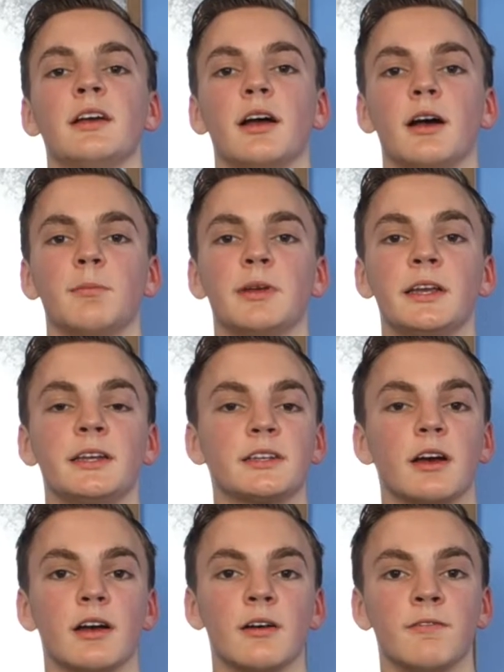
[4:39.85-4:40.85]
It
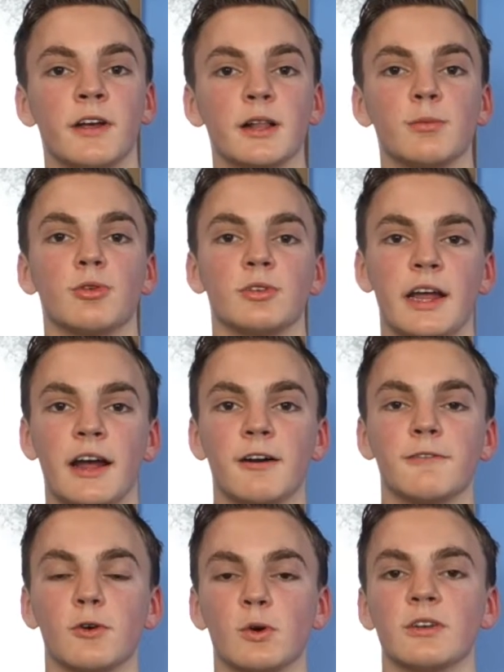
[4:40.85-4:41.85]
is available
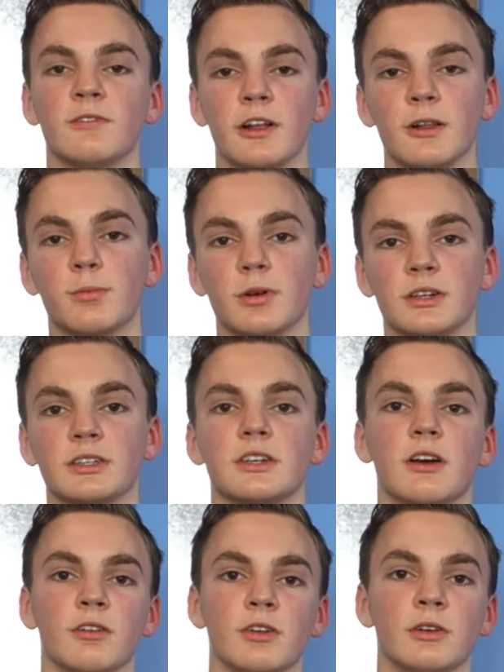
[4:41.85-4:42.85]
now for developers,
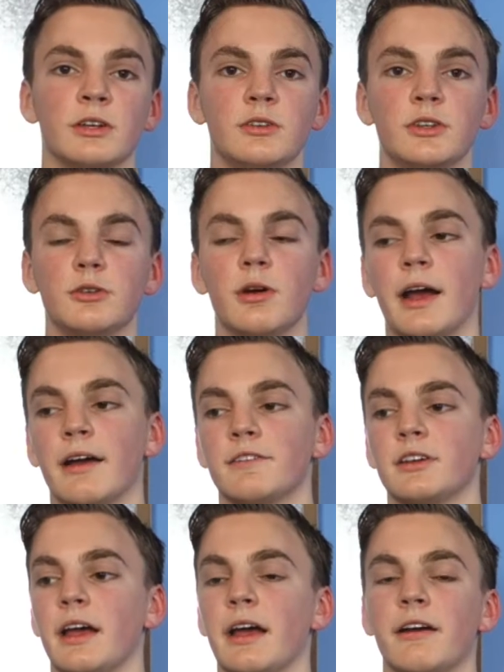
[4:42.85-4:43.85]
although you do have
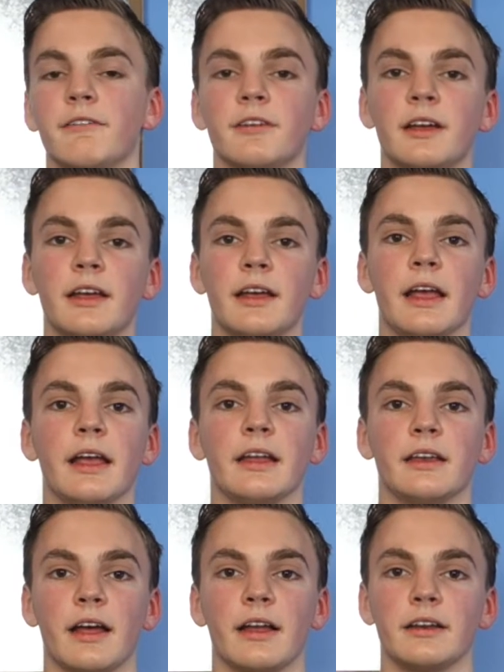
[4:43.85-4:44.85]
to have
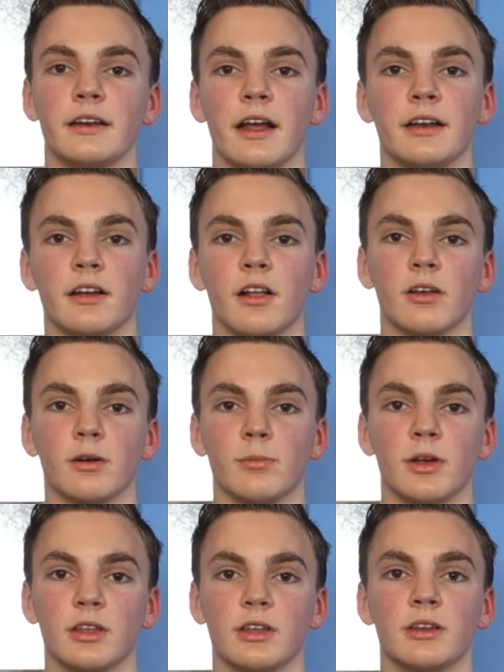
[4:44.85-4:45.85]
a $99 a
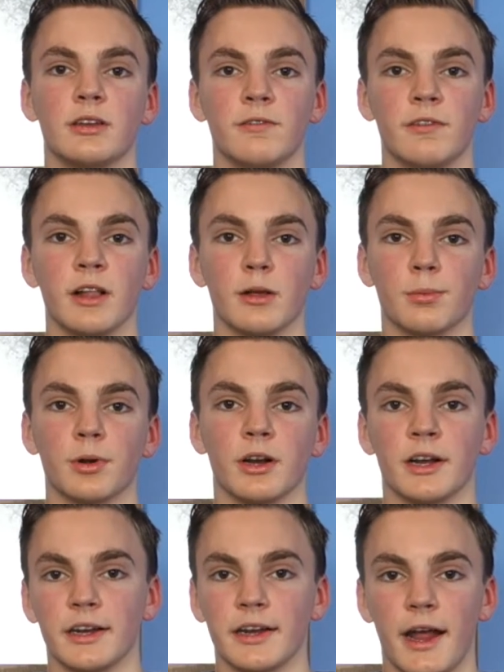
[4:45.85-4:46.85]
month developer
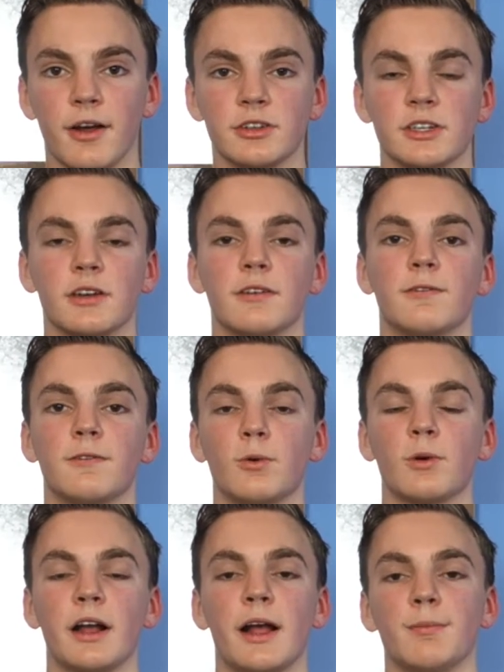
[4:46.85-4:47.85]
account
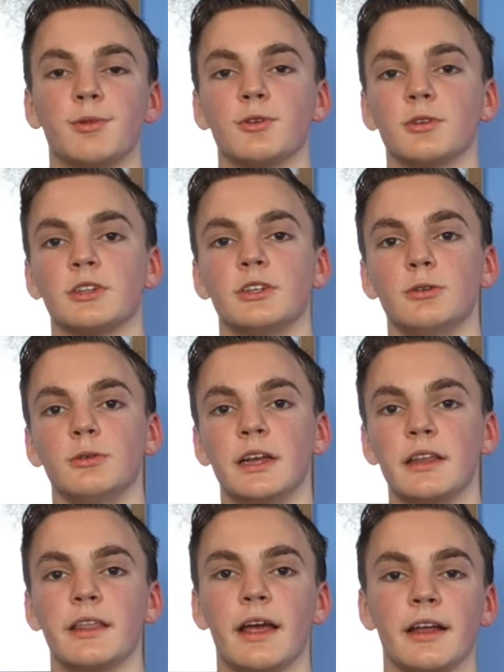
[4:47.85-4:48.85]
for Apple to
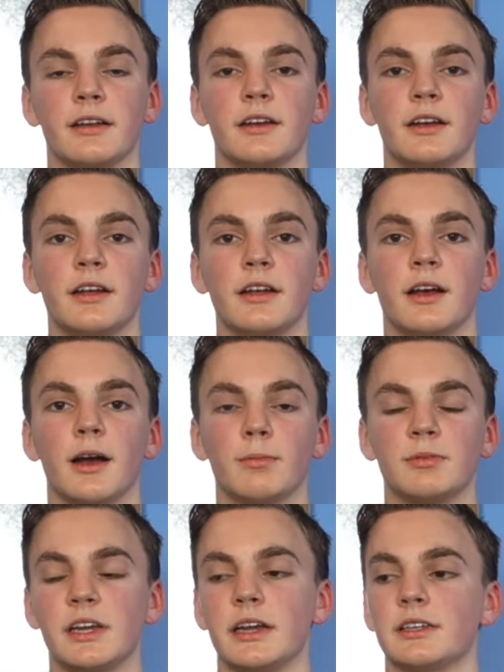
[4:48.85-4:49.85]
get that
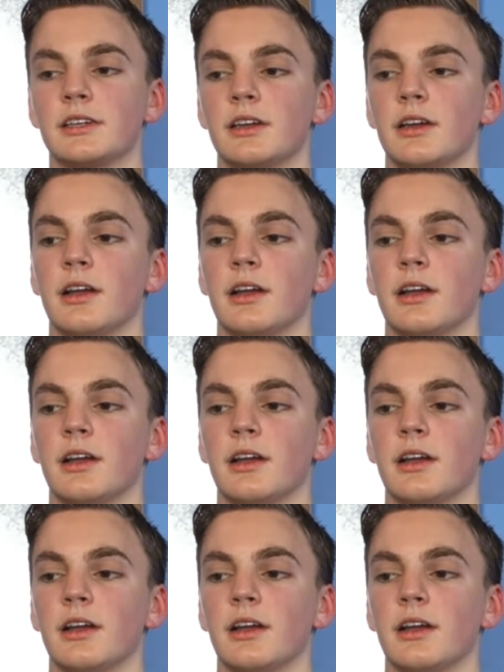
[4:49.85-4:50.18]
update.